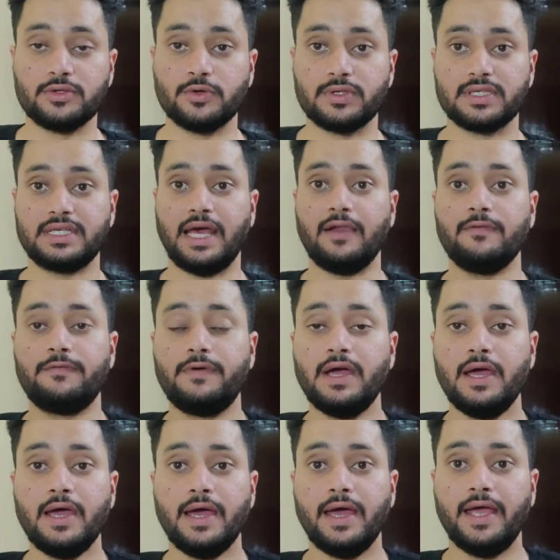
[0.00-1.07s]
So self
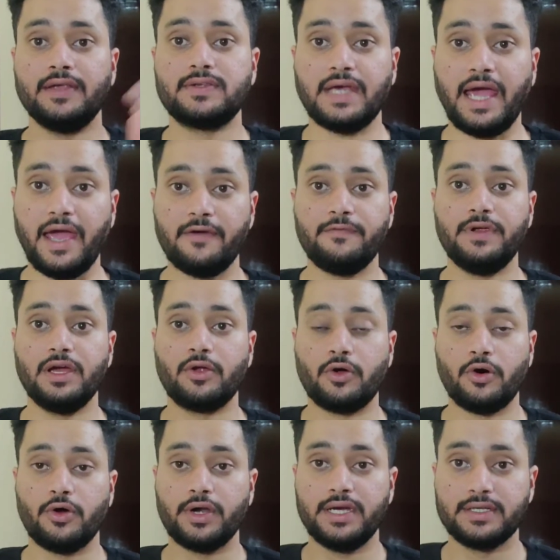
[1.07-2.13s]
is heavier,
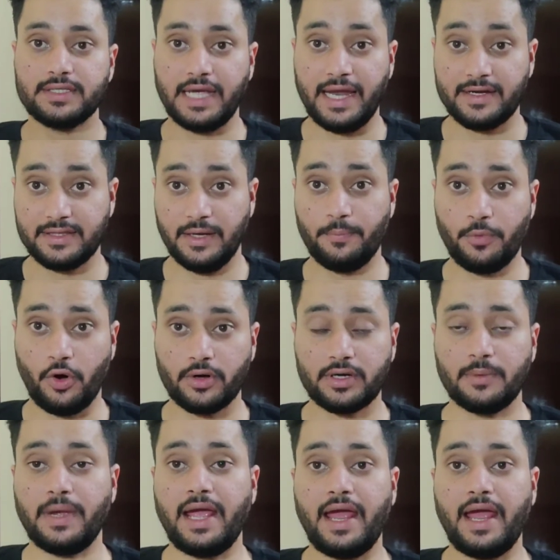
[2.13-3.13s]
or it's at the bottom,